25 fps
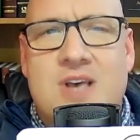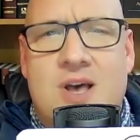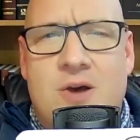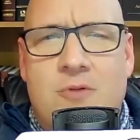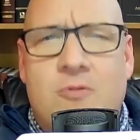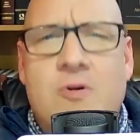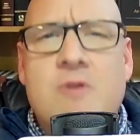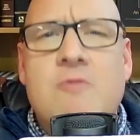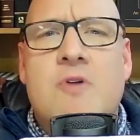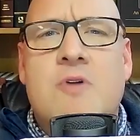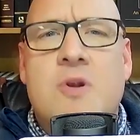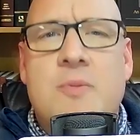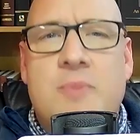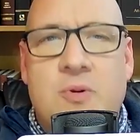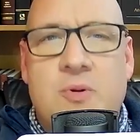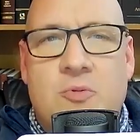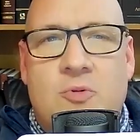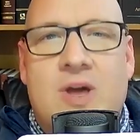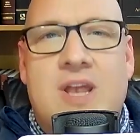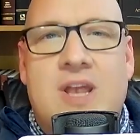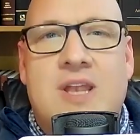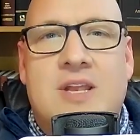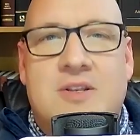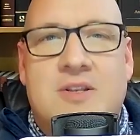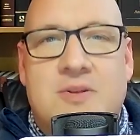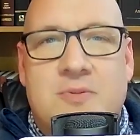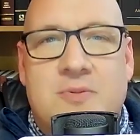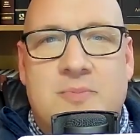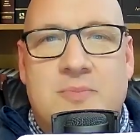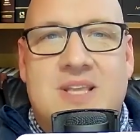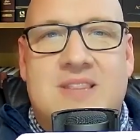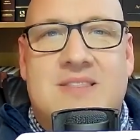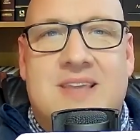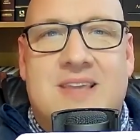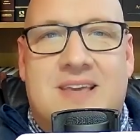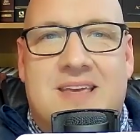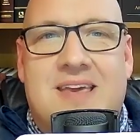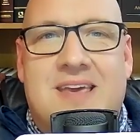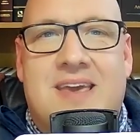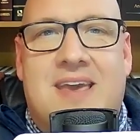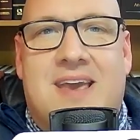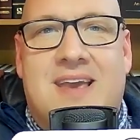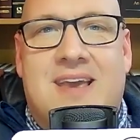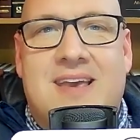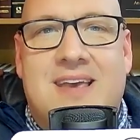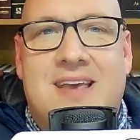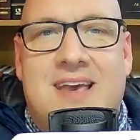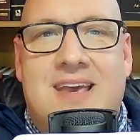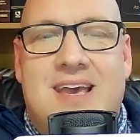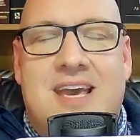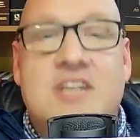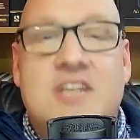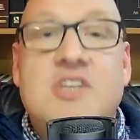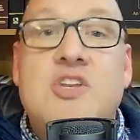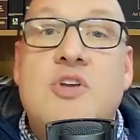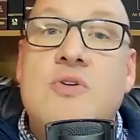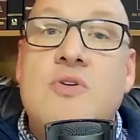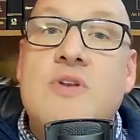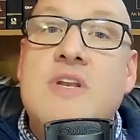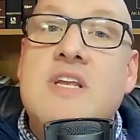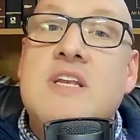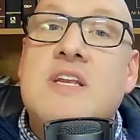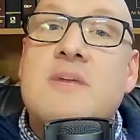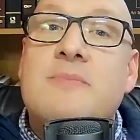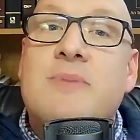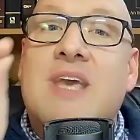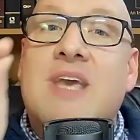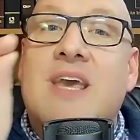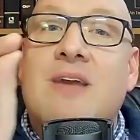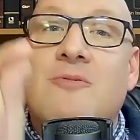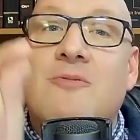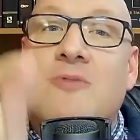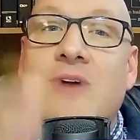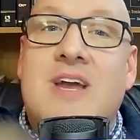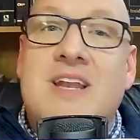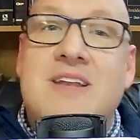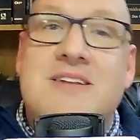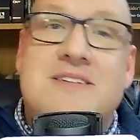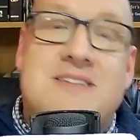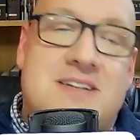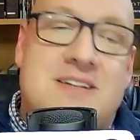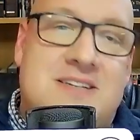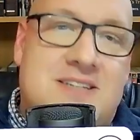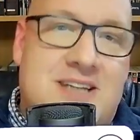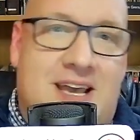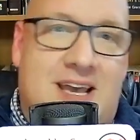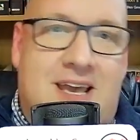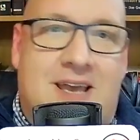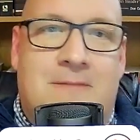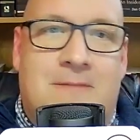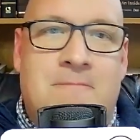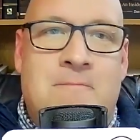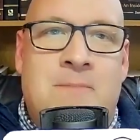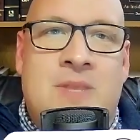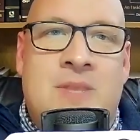We want to be ready to meet the King, and you need to get ready today.